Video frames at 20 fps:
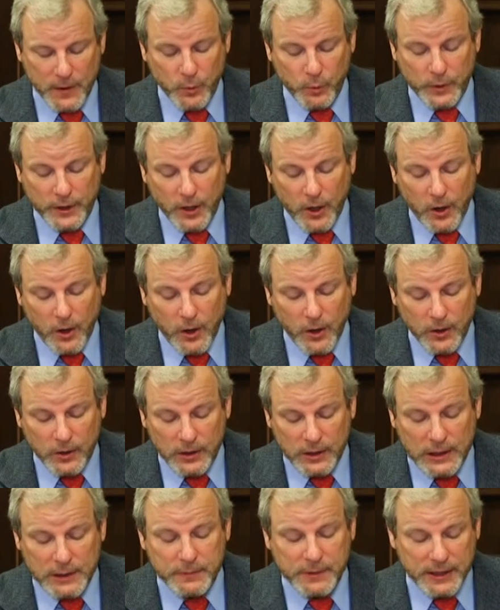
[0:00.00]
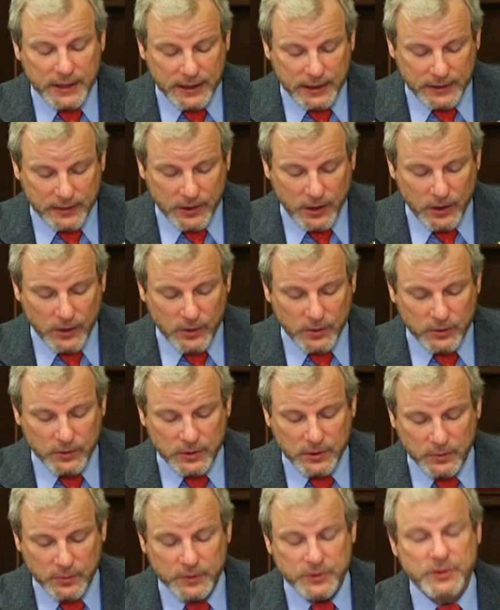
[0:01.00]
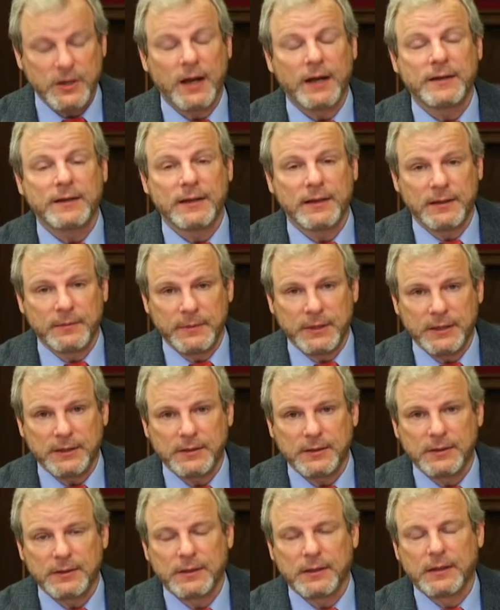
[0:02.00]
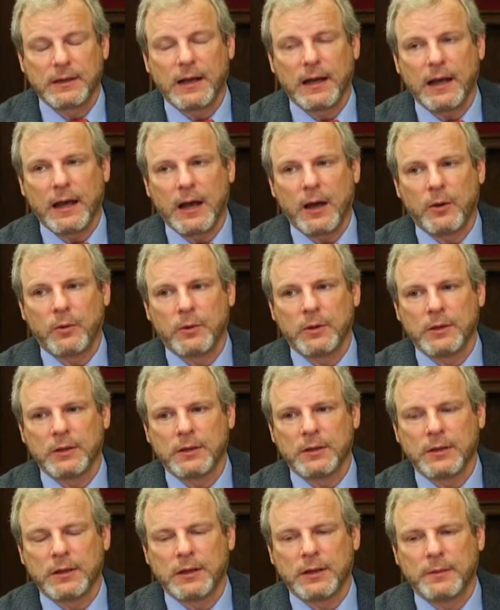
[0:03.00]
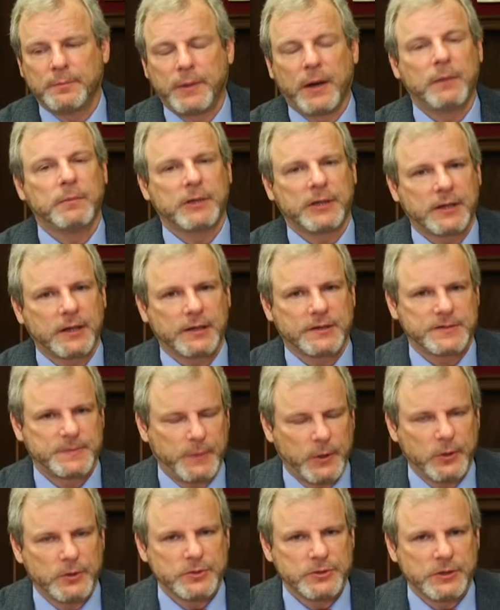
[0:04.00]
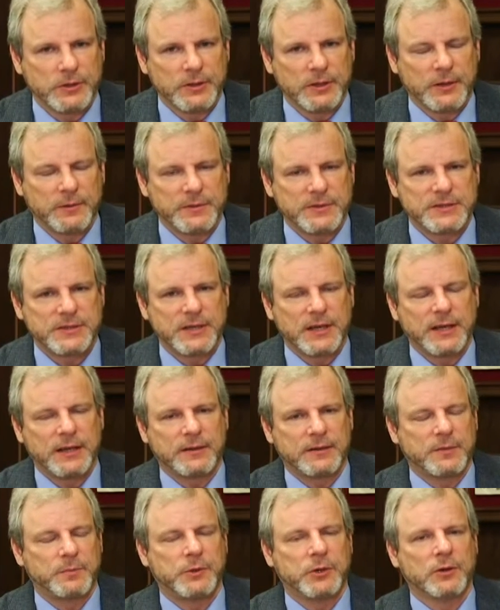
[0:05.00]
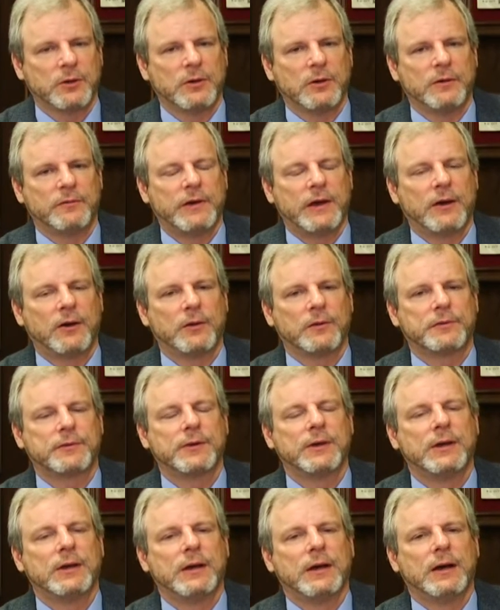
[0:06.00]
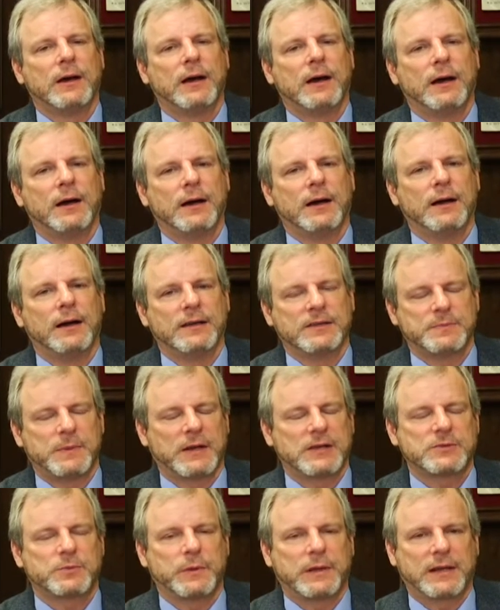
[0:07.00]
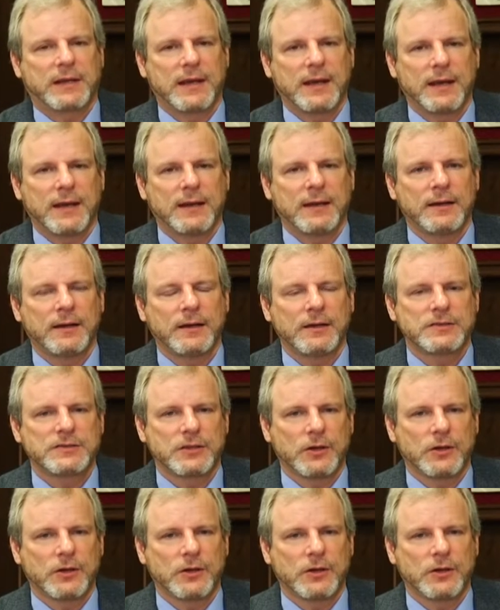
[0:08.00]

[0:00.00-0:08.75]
We are limiting, though, we're trying to limit our public exposure, I would say, at the Bureau of Health as best we can.